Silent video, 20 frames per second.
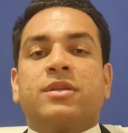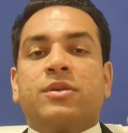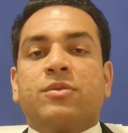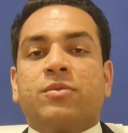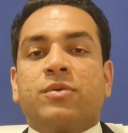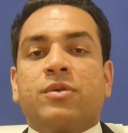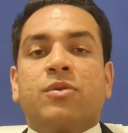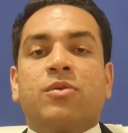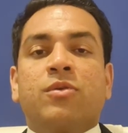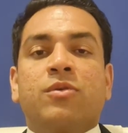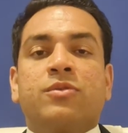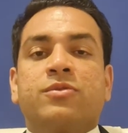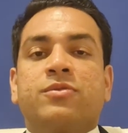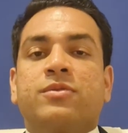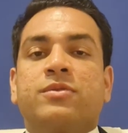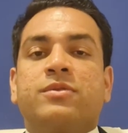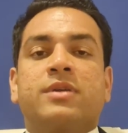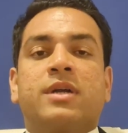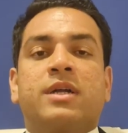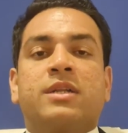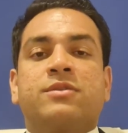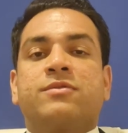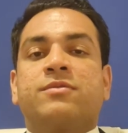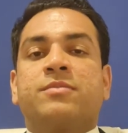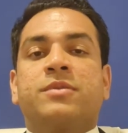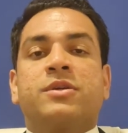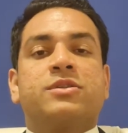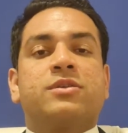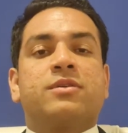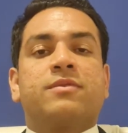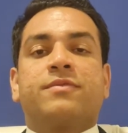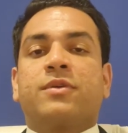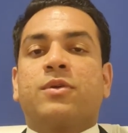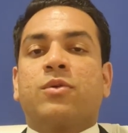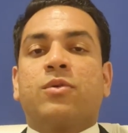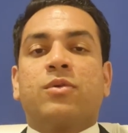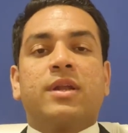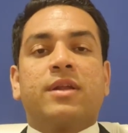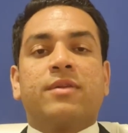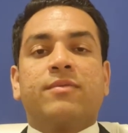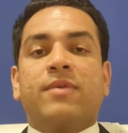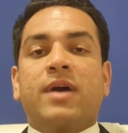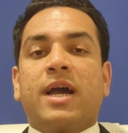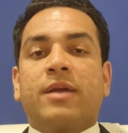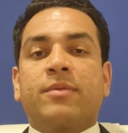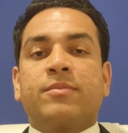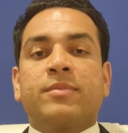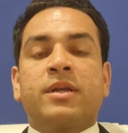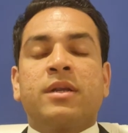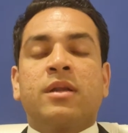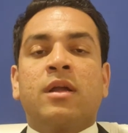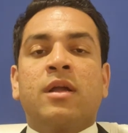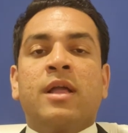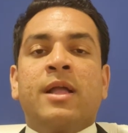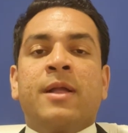You would go through a transformation of your whole environment.